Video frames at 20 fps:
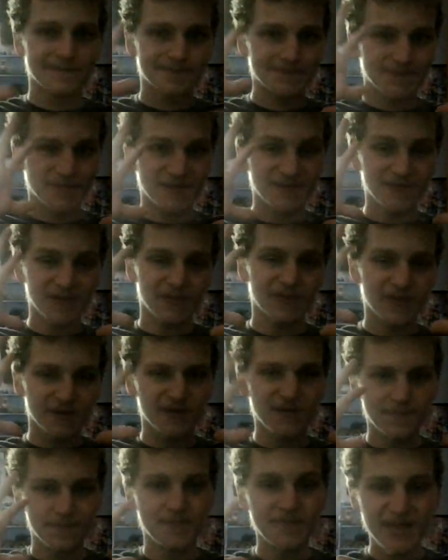
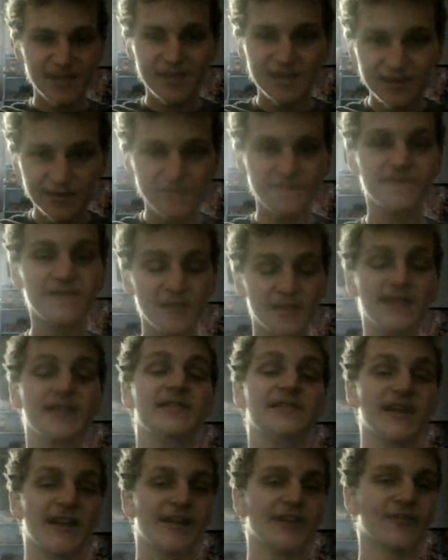the main
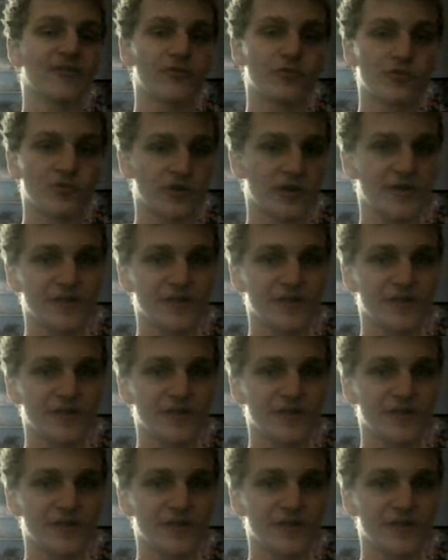villain dinosaur